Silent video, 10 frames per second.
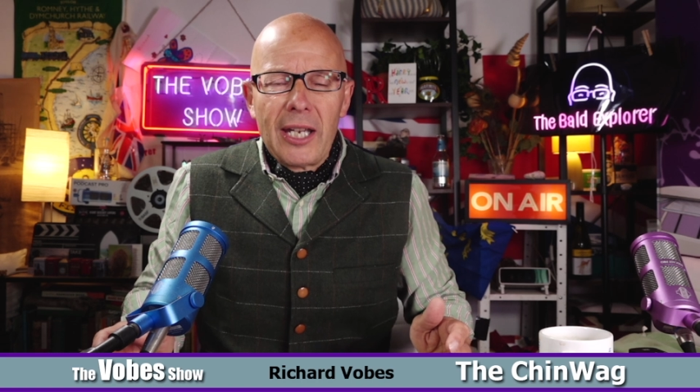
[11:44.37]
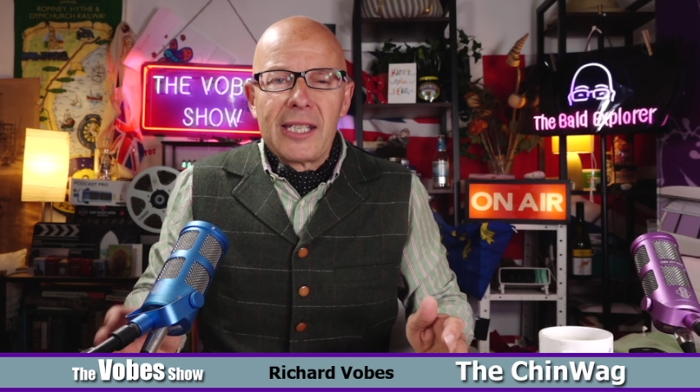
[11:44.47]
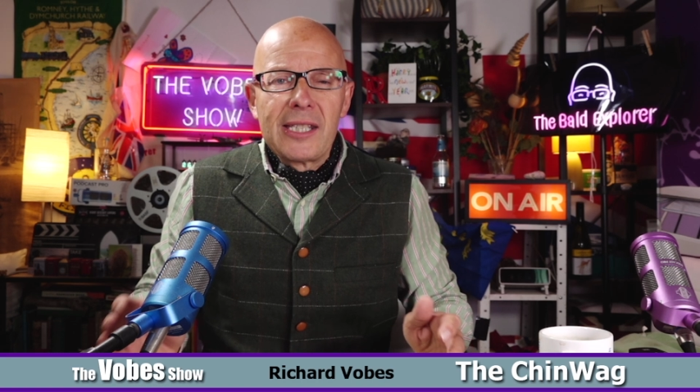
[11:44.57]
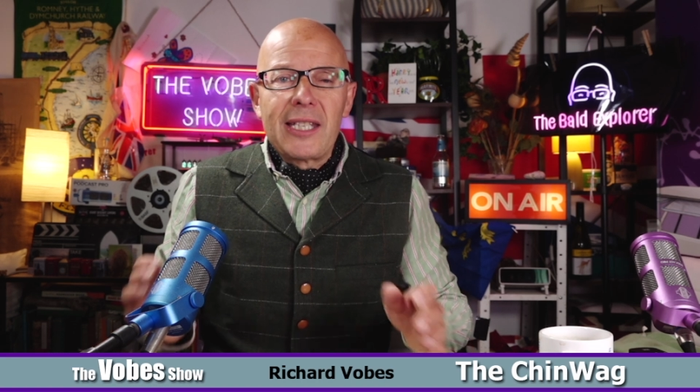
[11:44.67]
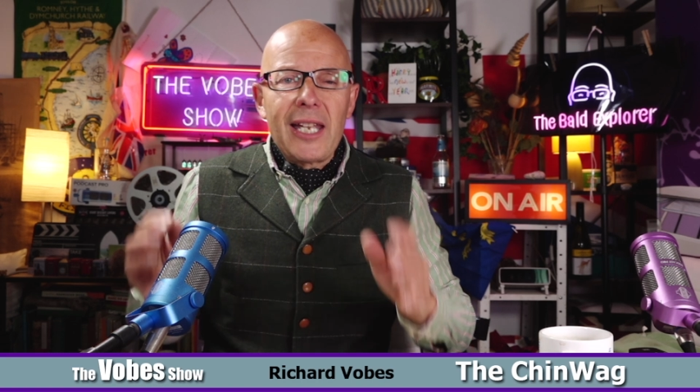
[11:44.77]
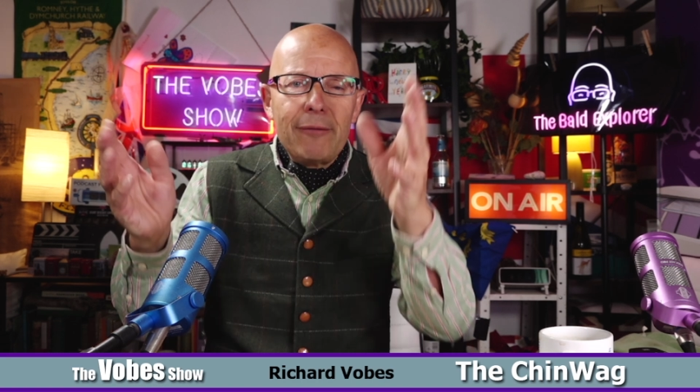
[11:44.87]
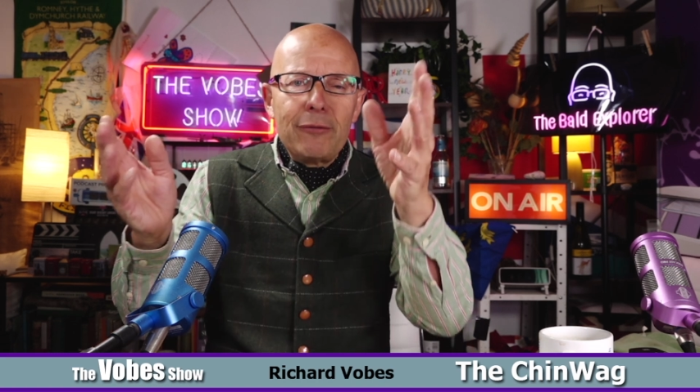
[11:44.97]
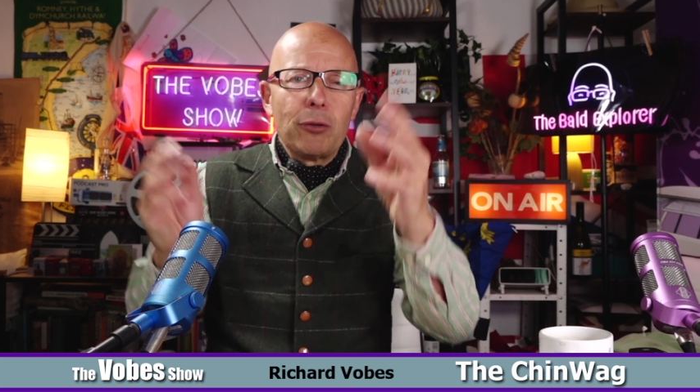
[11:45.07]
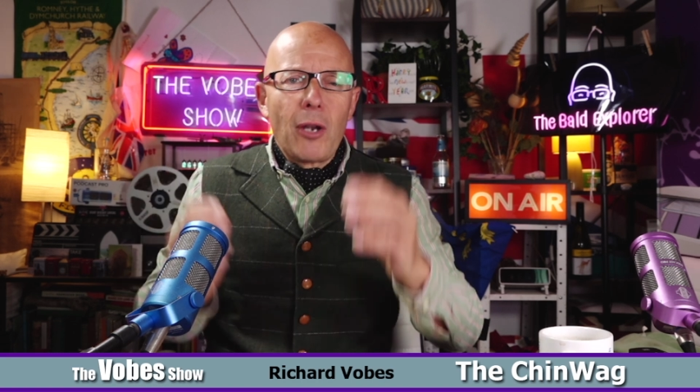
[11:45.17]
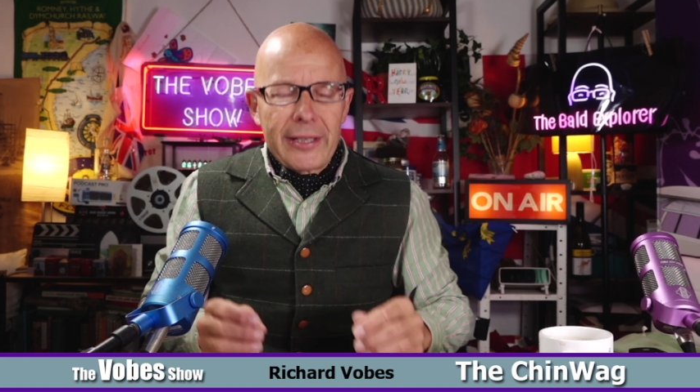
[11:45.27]
is to have
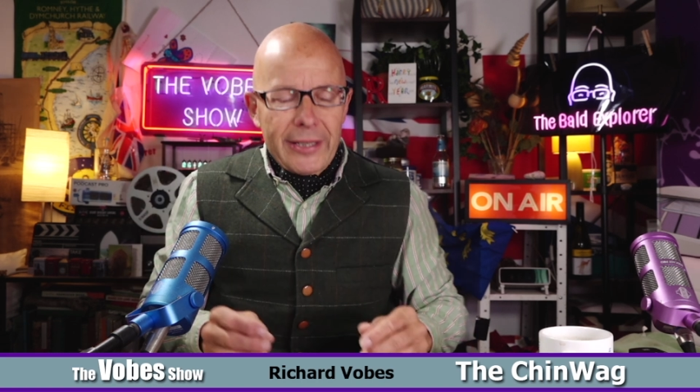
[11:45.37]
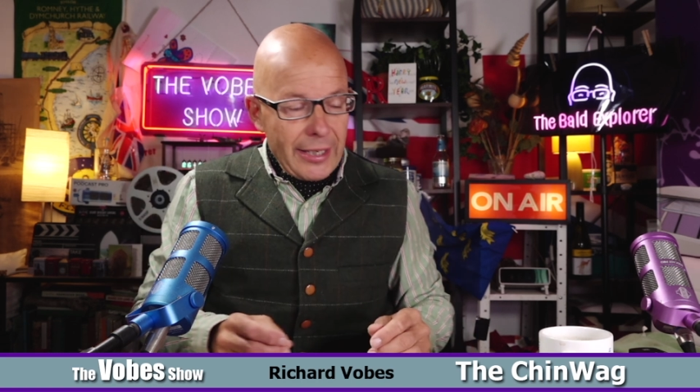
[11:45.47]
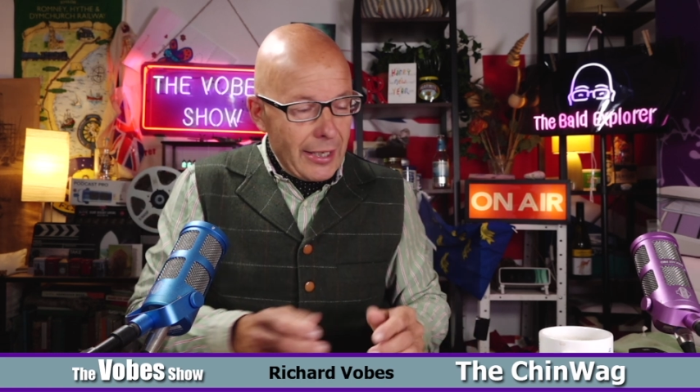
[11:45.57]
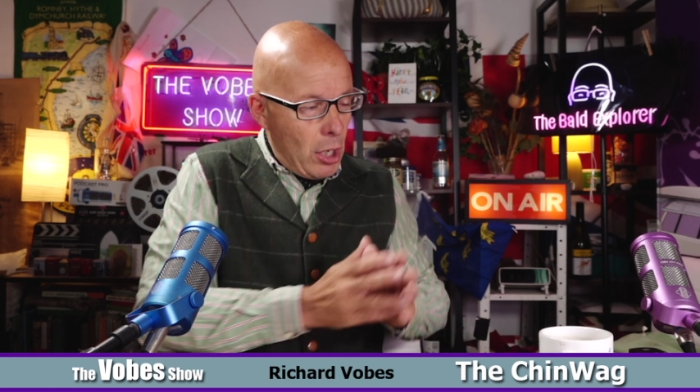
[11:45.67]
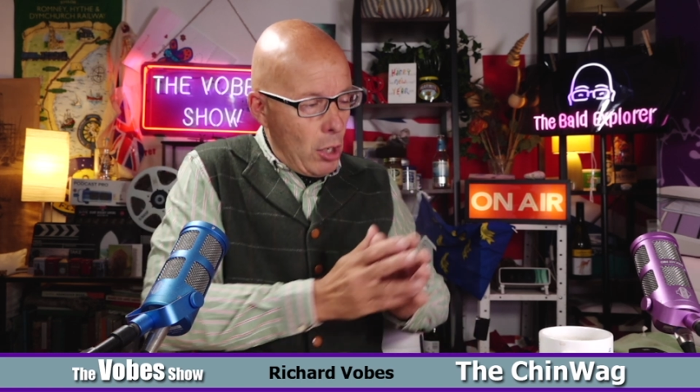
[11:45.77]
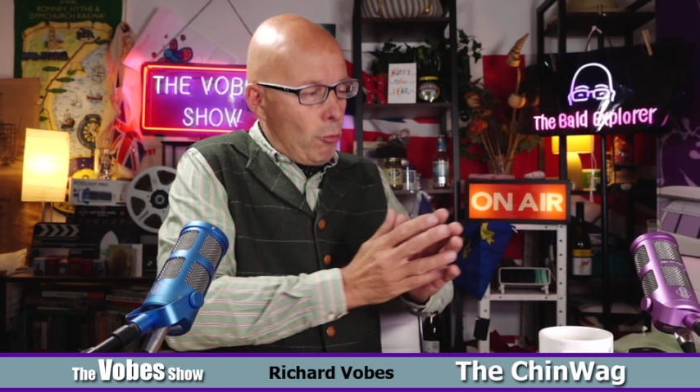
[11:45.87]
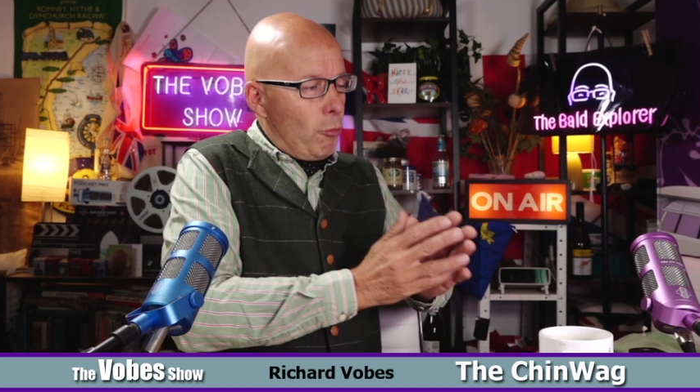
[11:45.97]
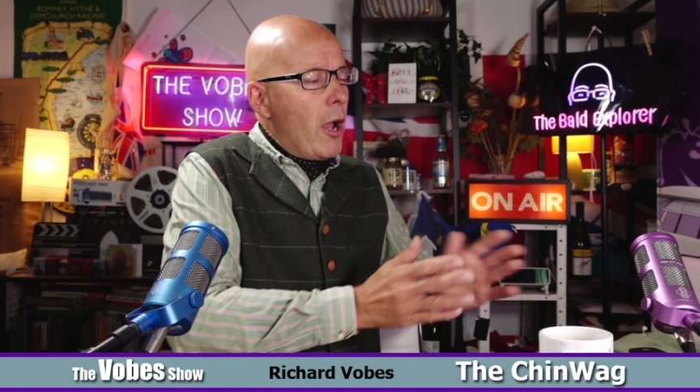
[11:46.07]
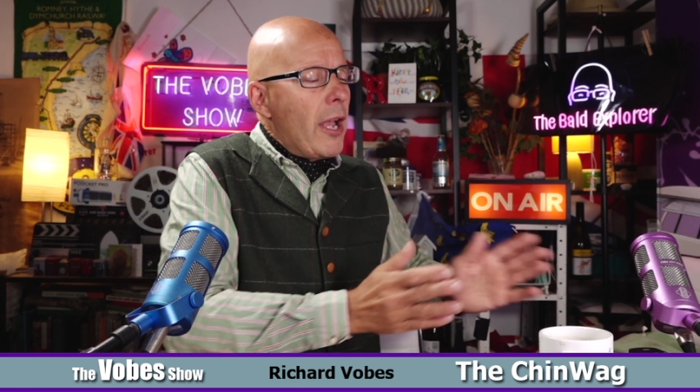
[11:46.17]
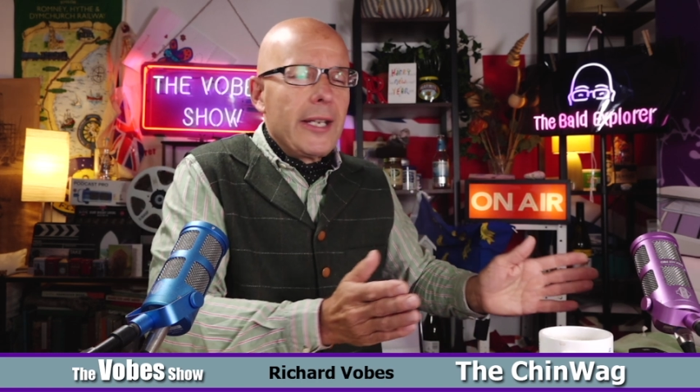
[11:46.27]
your idea,
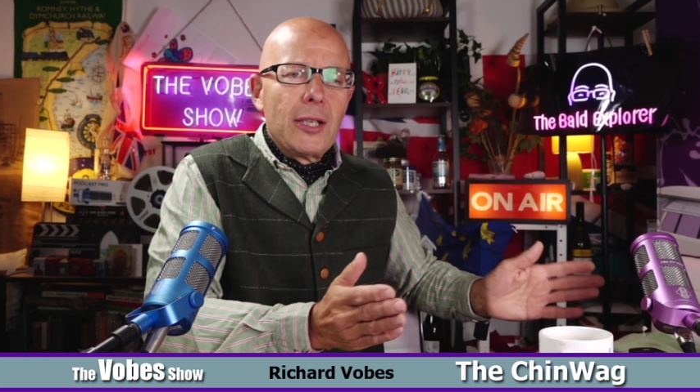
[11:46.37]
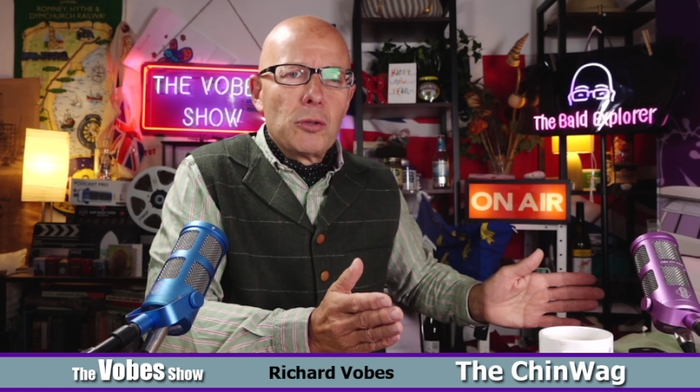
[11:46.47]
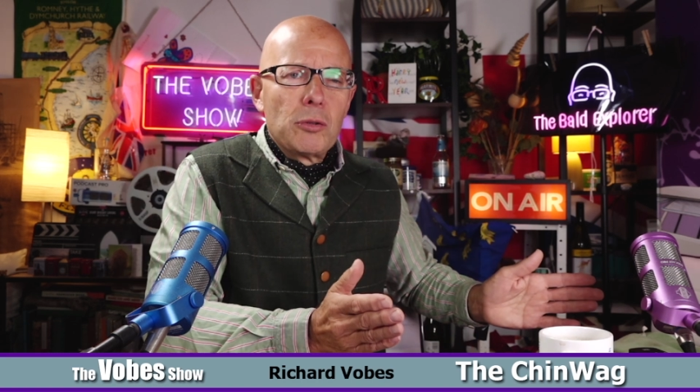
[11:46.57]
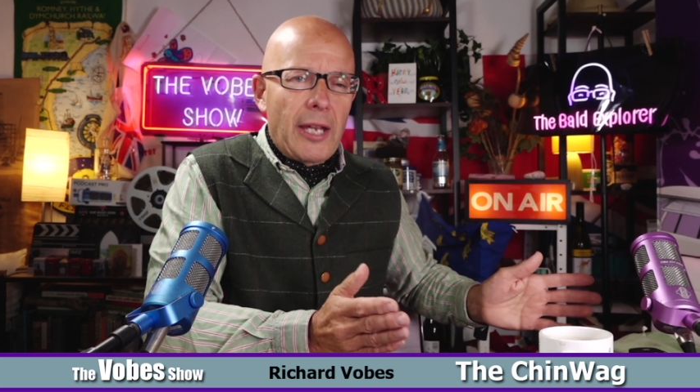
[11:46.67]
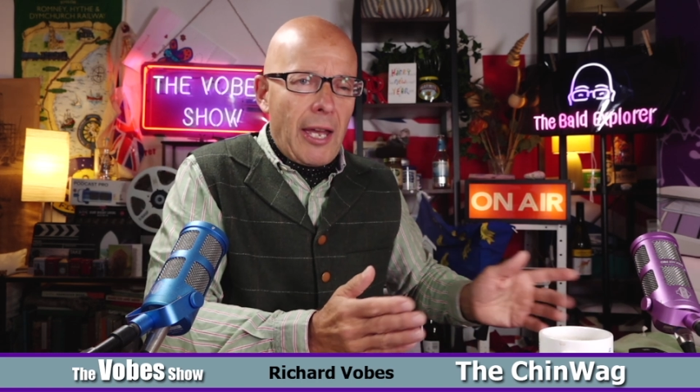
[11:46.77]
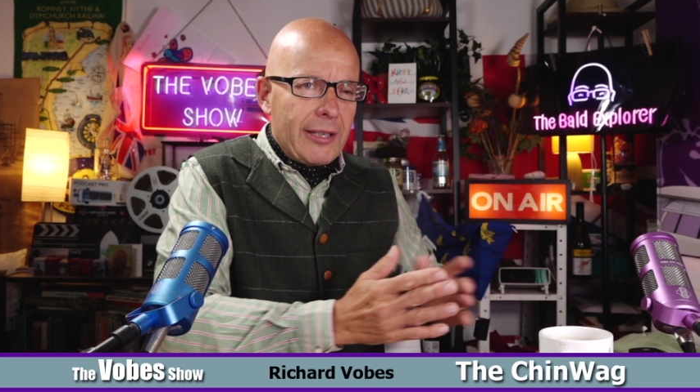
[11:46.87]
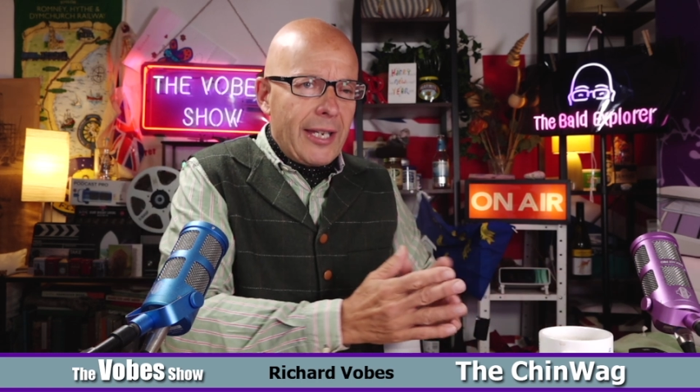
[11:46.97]
write it all down,